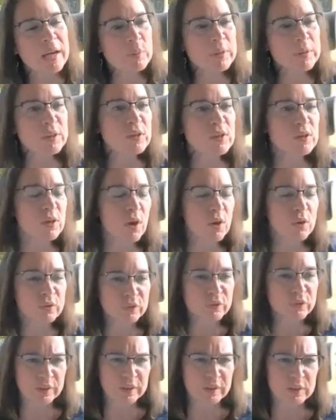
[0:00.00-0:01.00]
how do we solve
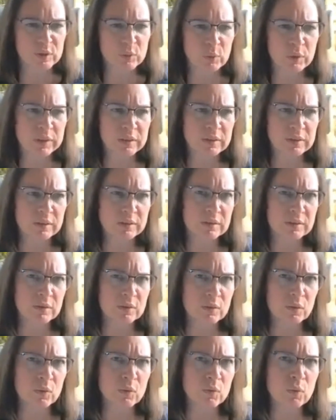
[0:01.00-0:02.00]
for this? What
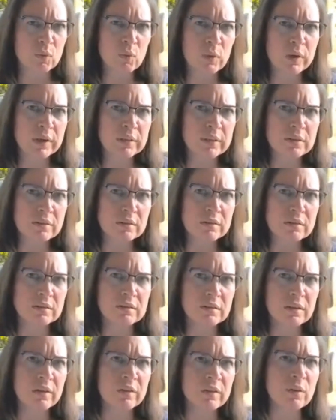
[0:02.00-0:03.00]

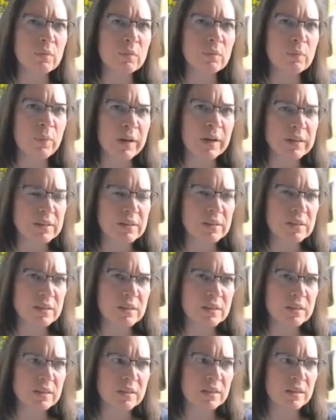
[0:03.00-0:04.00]
are the
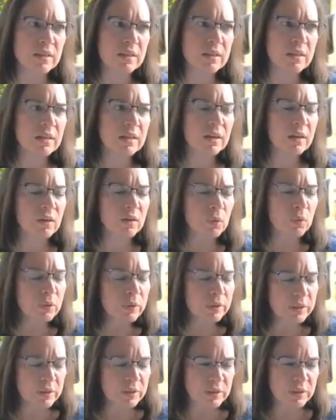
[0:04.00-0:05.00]
best
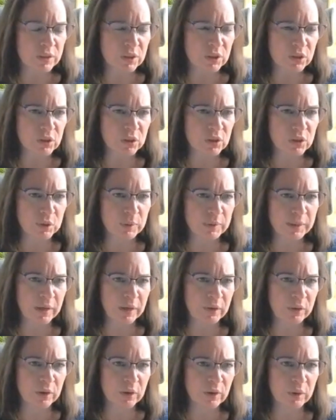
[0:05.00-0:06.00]
organizations doing
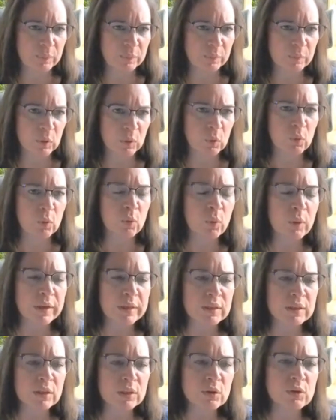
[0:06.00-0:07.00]
out there
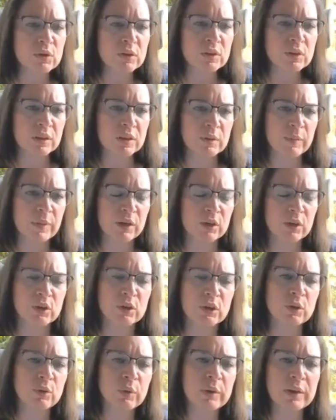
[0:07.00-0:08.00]
when you see them
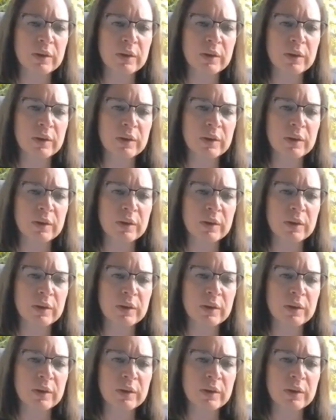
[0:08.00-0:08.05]
actually